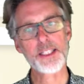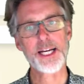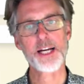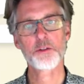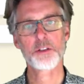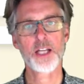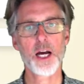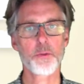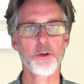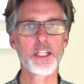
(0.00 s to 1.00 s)
out the
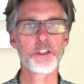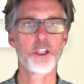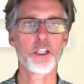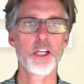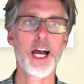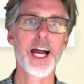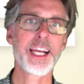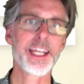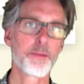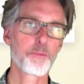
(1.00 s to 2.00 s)
operation, I
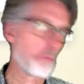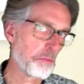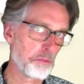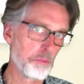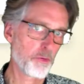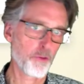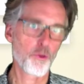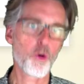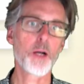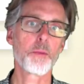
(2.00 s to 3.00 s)
can
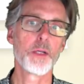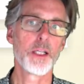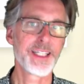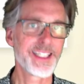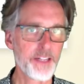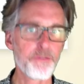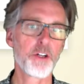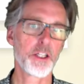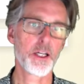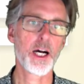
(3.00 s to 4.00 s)
perform
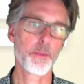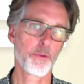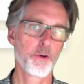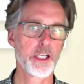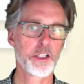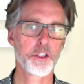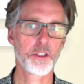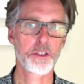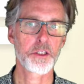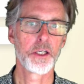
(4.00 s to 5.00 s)
different
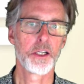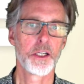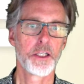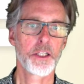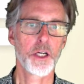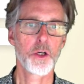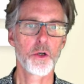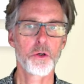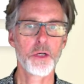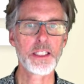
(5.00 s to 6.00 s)
operations. So
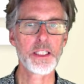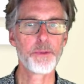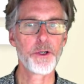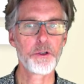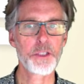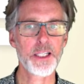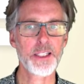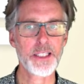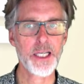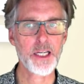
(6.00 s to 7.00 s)
let's suppose
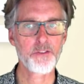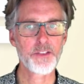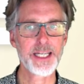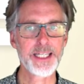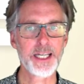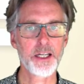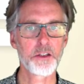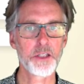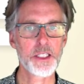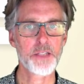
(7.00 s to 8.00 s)
instead of taking a
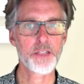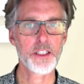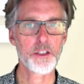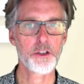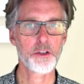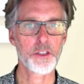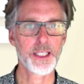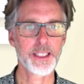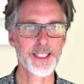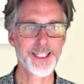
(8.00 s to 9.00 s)
list of integers
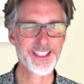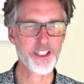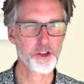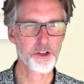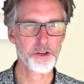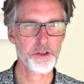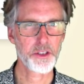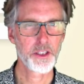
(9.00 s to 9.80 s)
into integers,